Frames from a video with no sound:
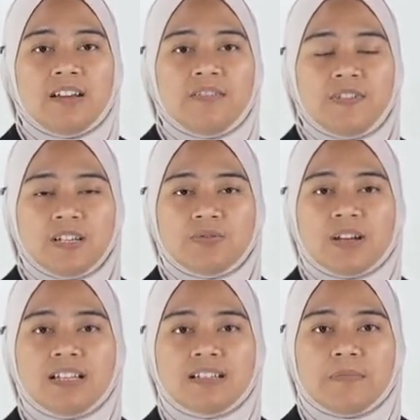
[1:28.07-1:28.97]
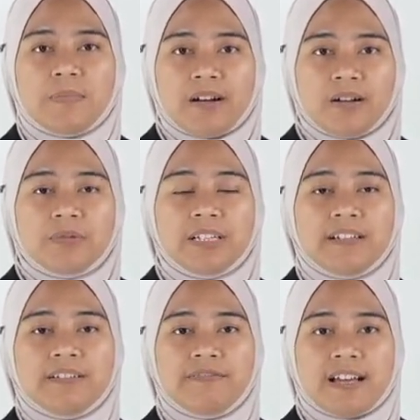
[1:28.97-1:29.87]
The first one is a
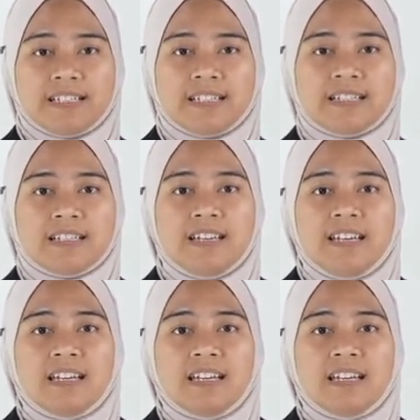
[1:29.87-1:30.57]
parabolic reflectors.